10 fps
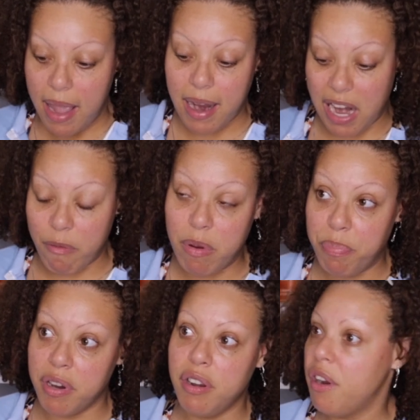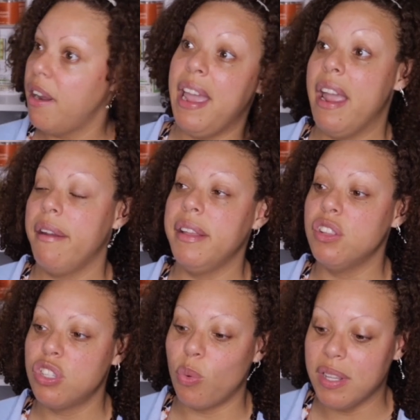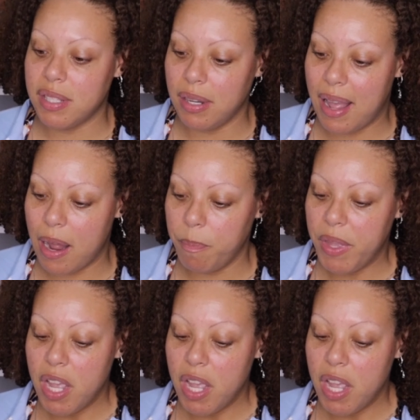And I've been putting her hair in twists a lot